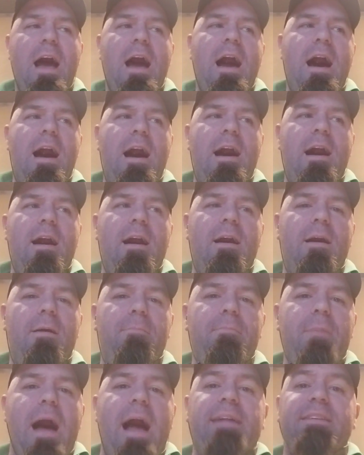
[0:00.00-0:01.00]

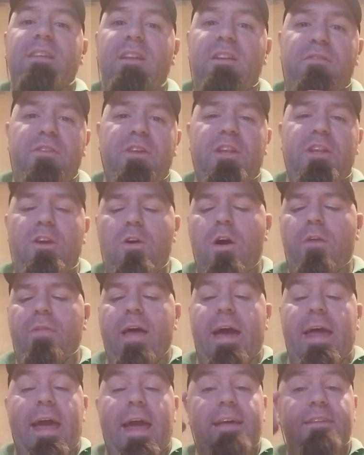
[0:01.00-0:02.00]
I did a video on
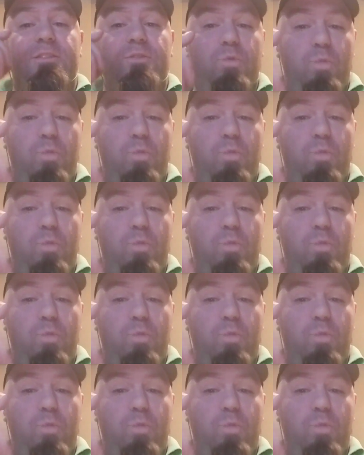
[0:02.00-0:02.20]
that as